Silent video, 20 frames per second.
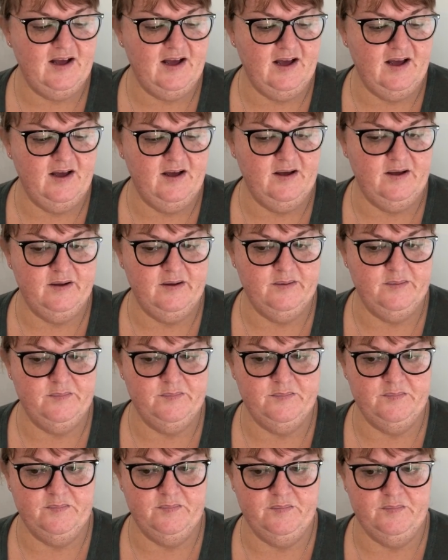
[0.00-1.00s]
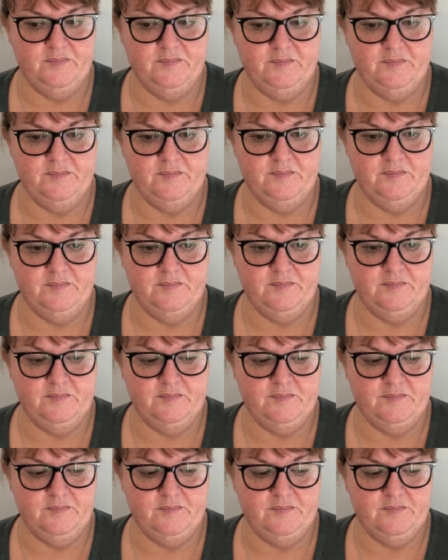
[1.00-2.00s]

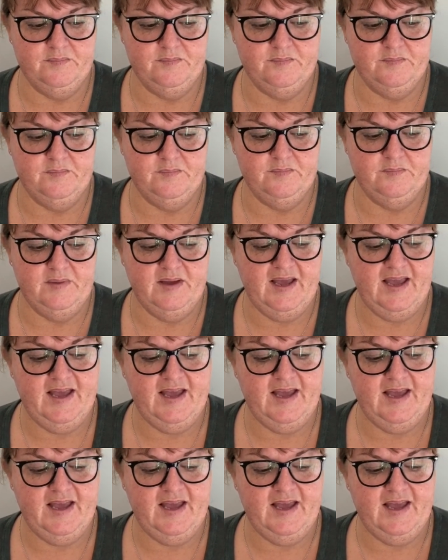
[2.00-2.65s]
And